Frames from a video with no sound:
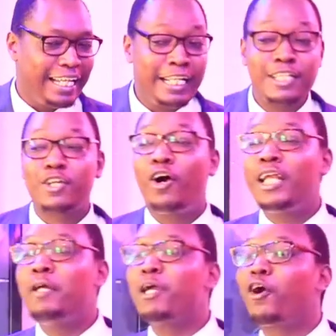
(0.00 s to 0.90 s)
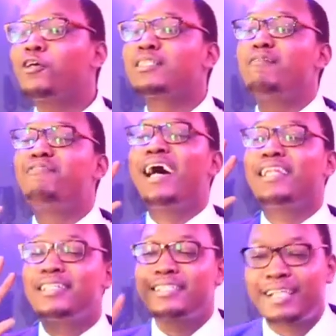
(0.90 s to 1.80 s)
it is only because the
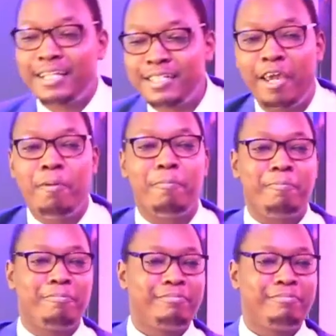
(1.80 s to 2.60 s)
Father sent him.